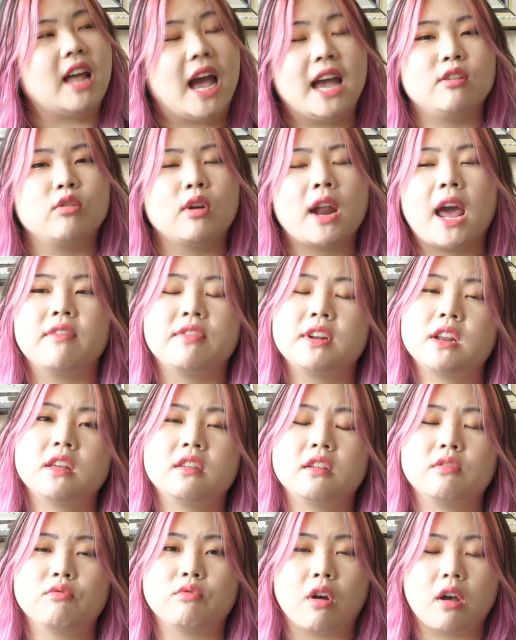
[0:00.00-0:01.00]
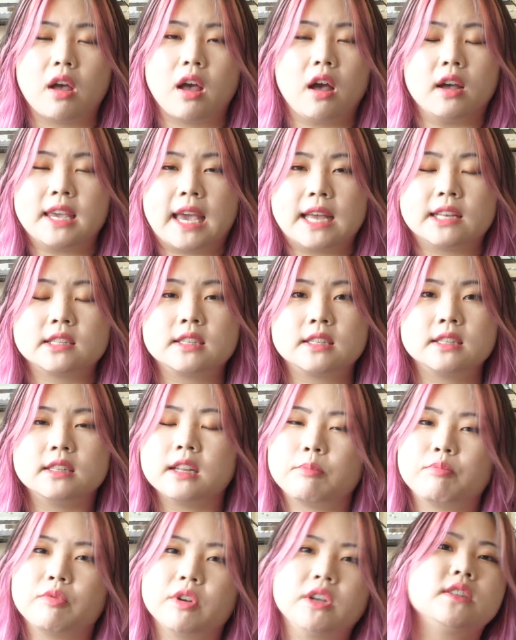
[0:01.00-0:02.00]
I don't have anything against
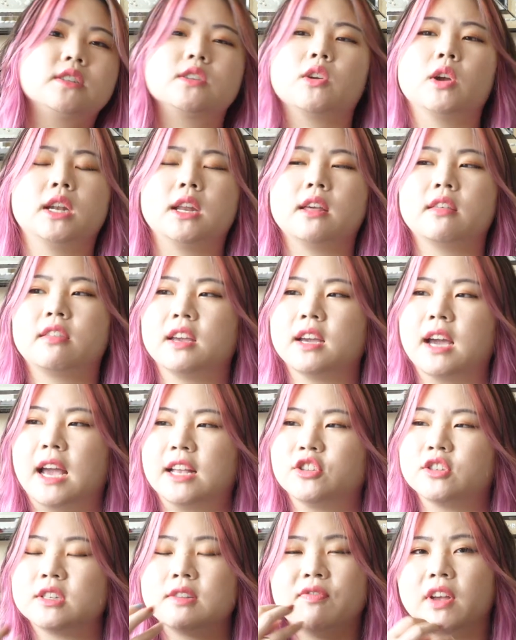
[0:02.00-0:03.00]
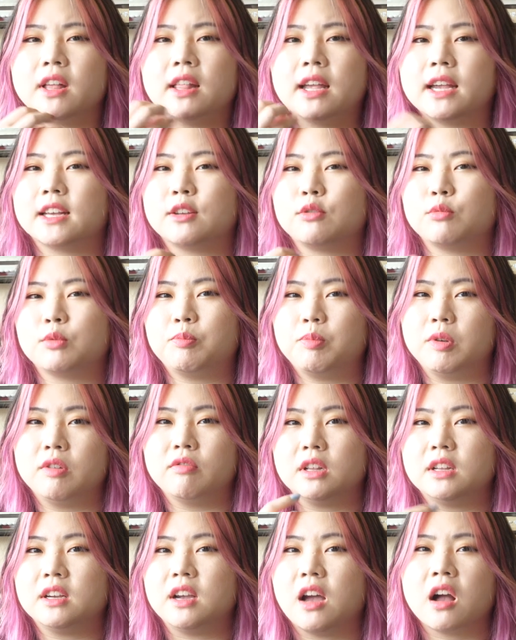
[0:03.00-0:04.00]
lip rings or anything. I just feel like it would be
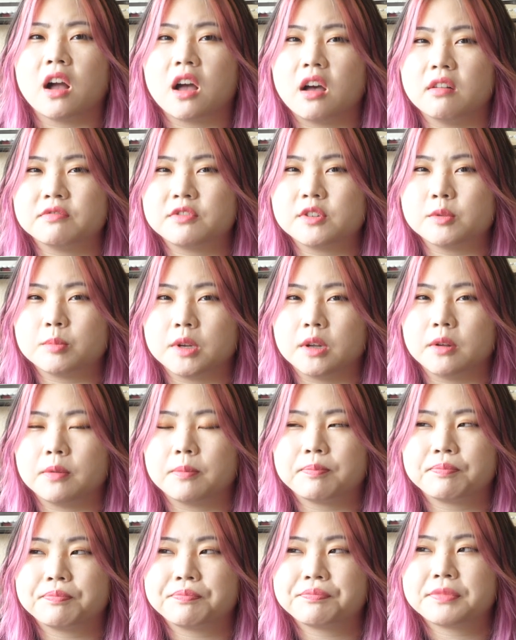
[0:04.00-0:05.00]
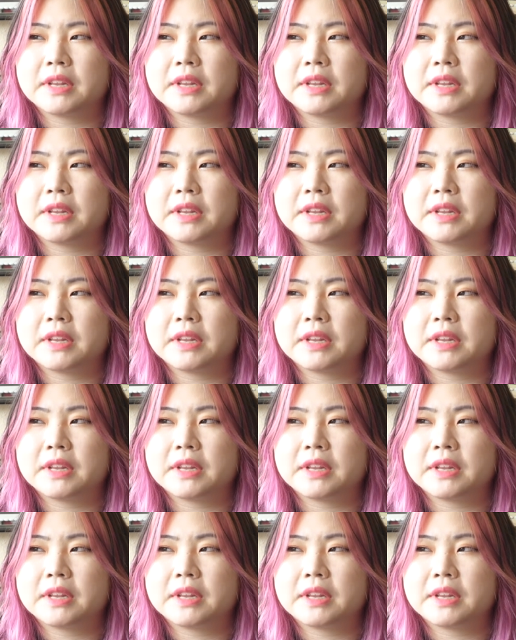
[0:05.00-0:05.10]
really uncomfortable.